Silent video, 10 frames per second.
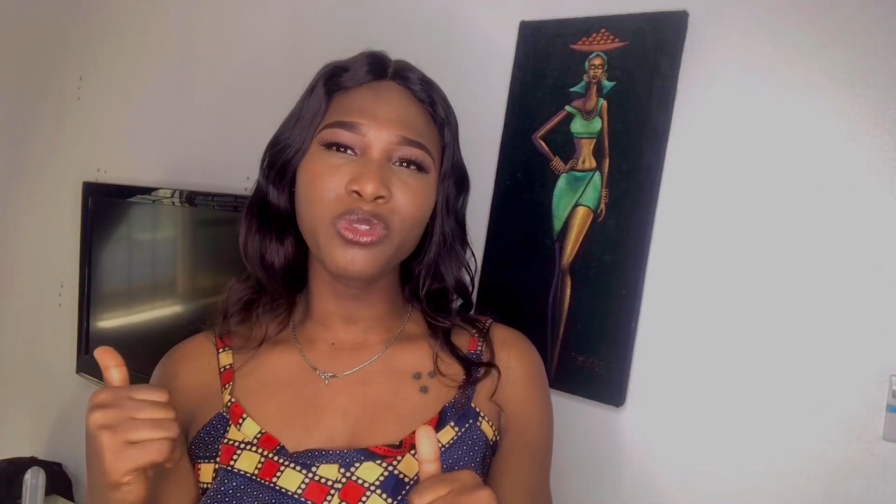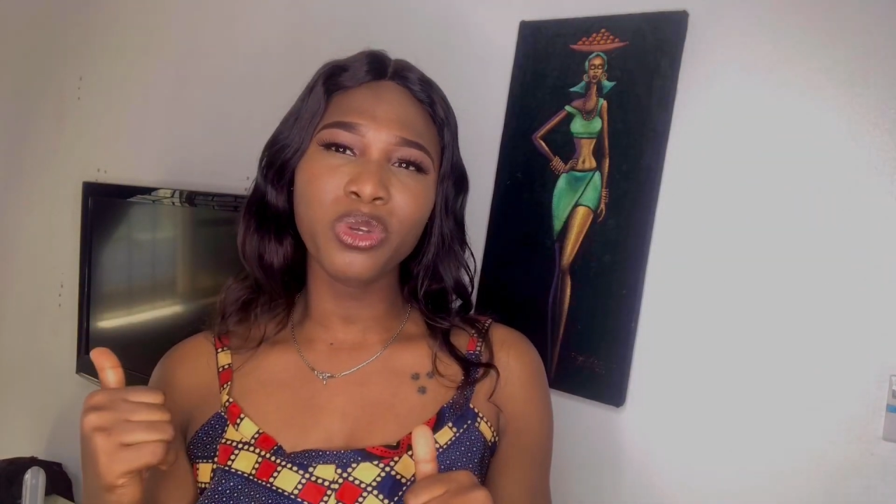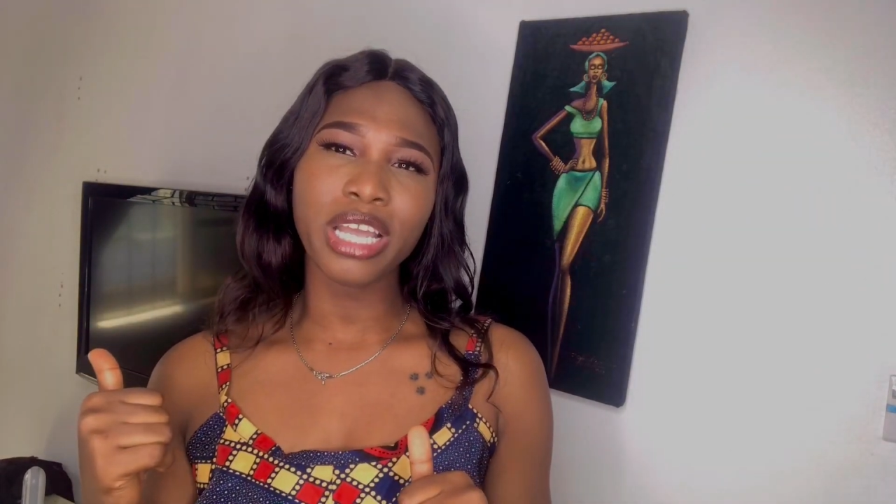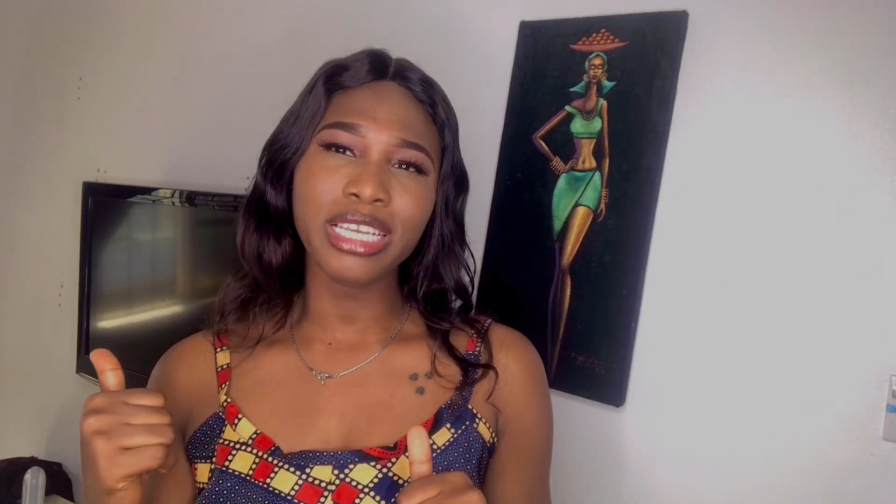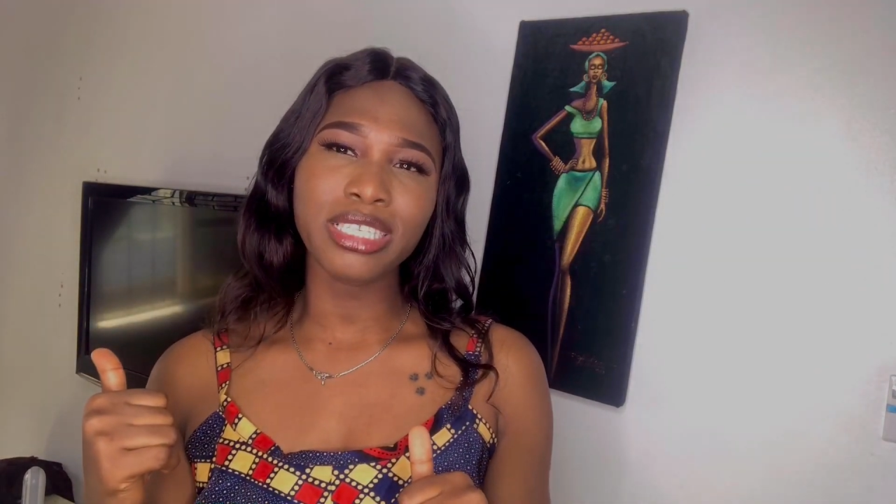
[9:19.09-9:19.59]
know
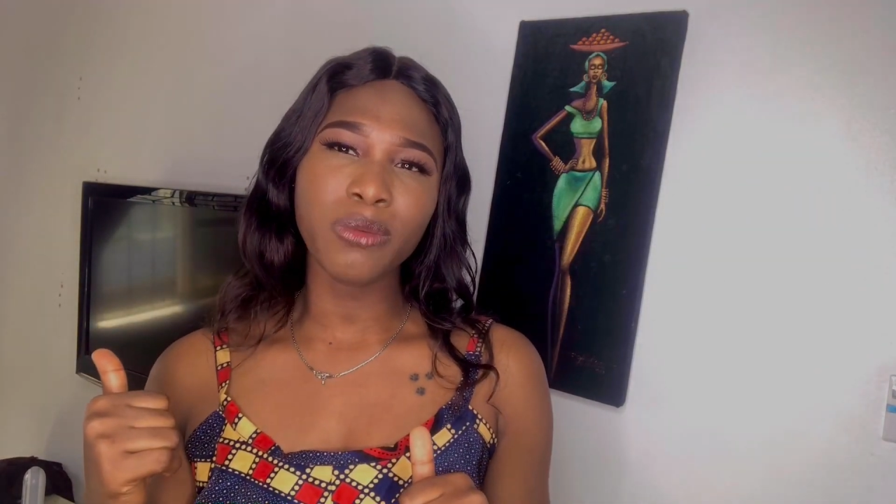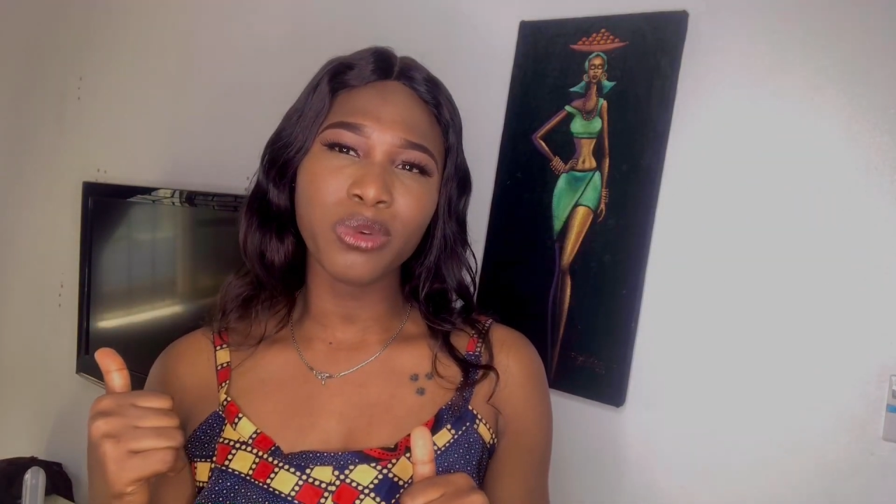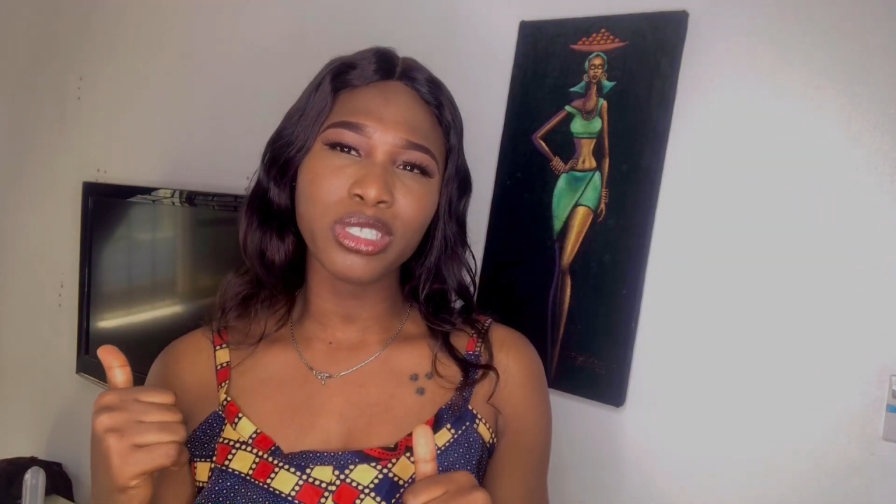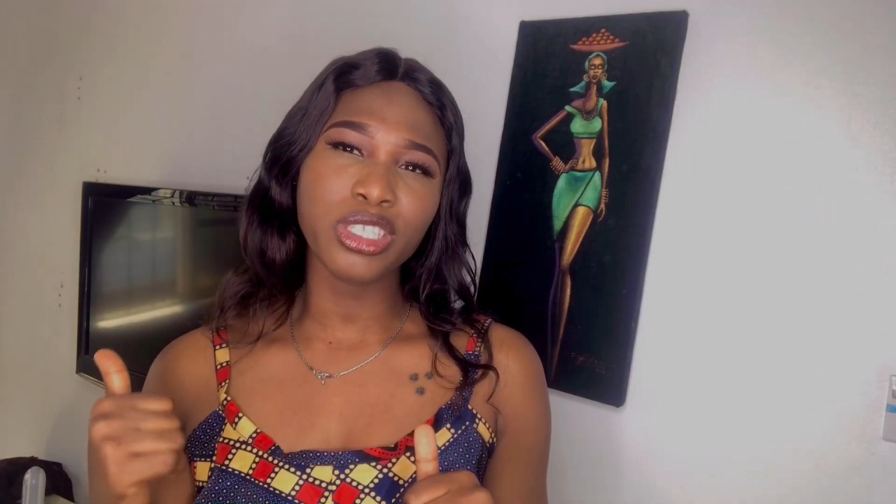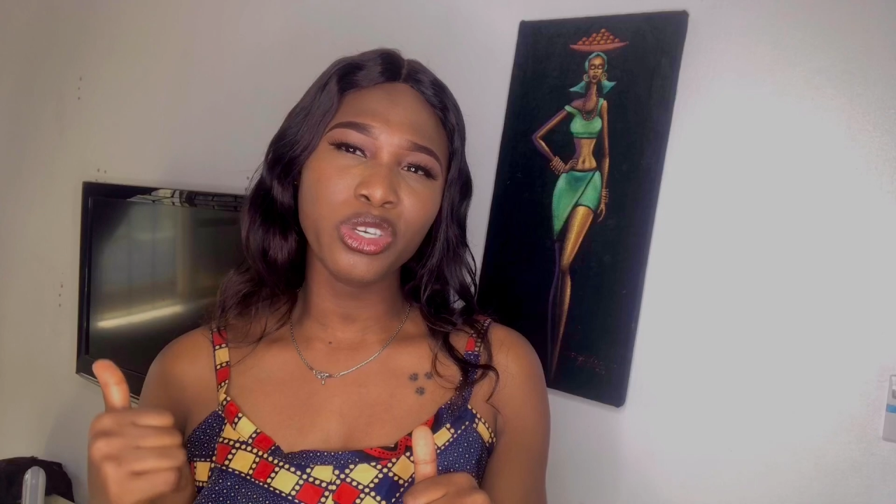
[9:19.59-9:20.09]
that his name
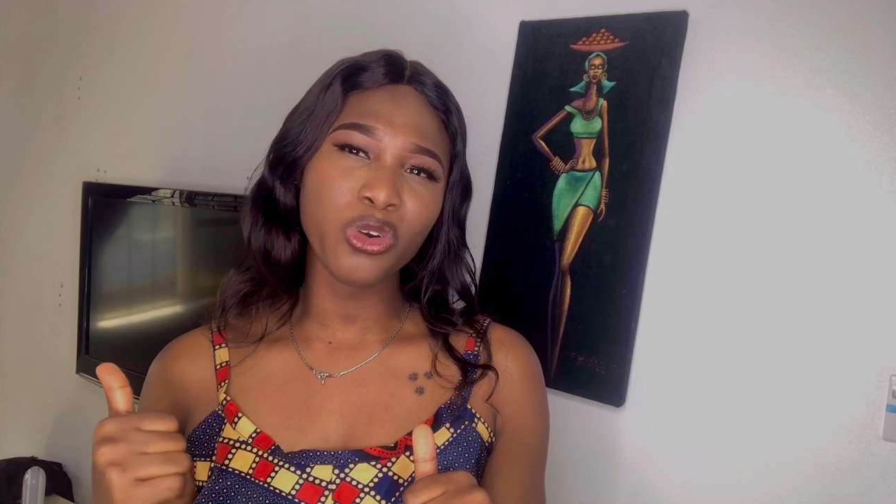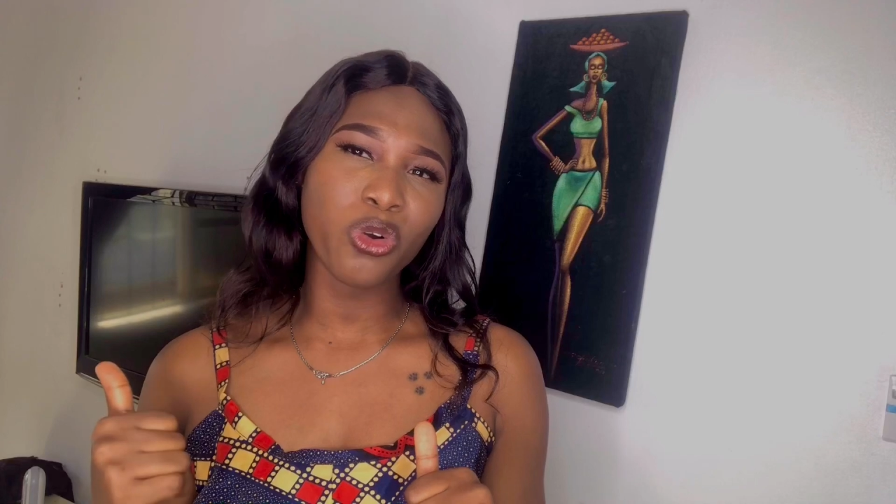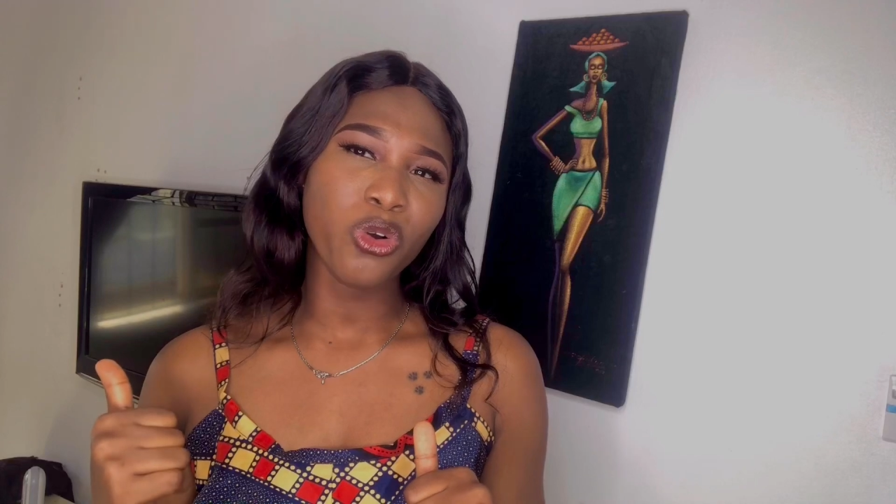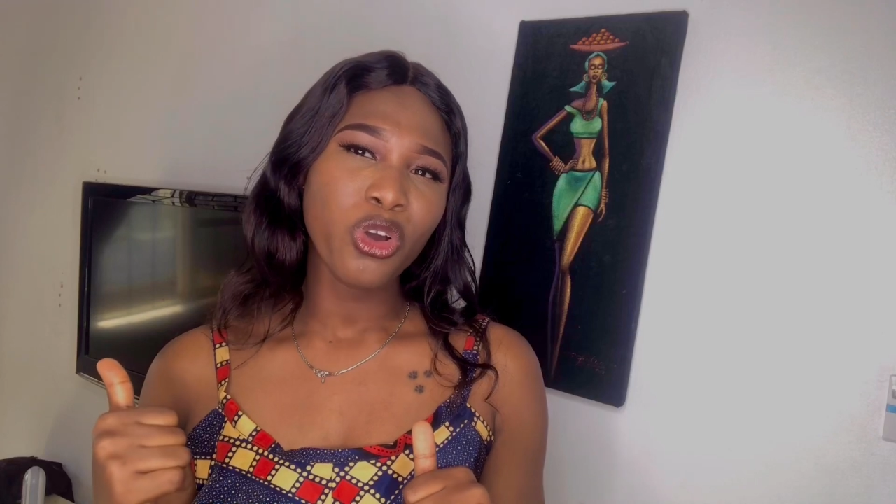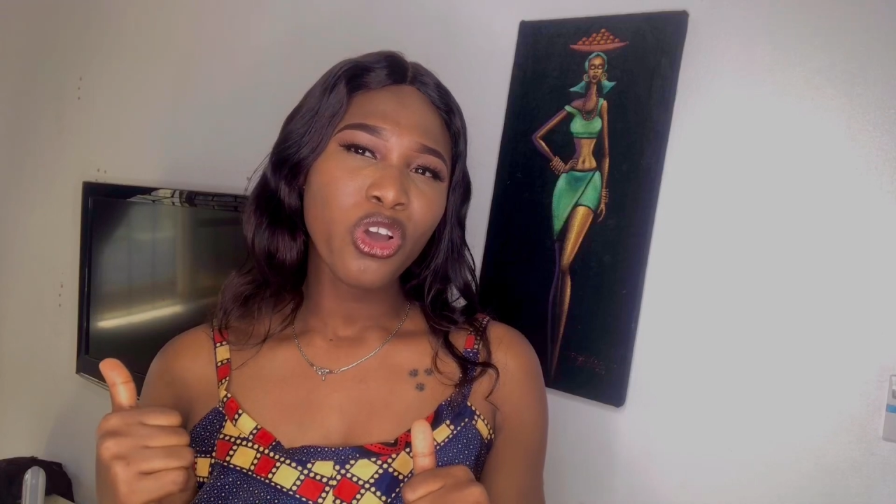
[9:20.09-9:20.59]
was
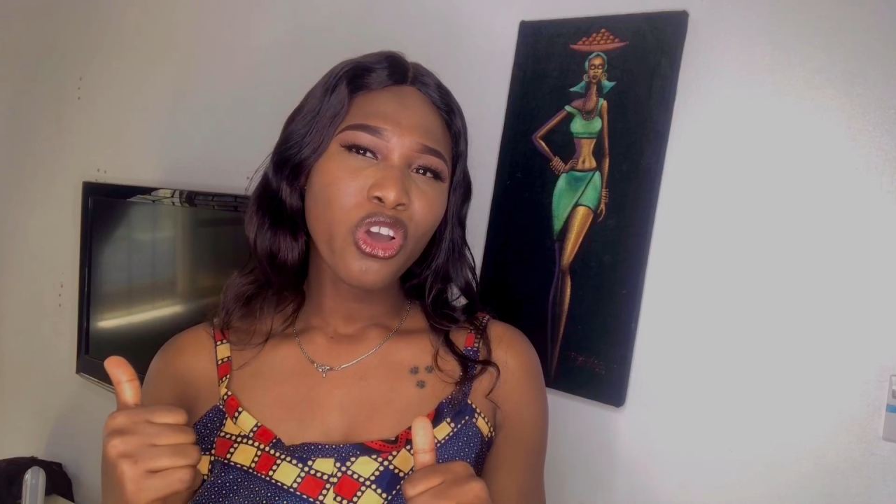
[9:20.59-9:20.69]
Neo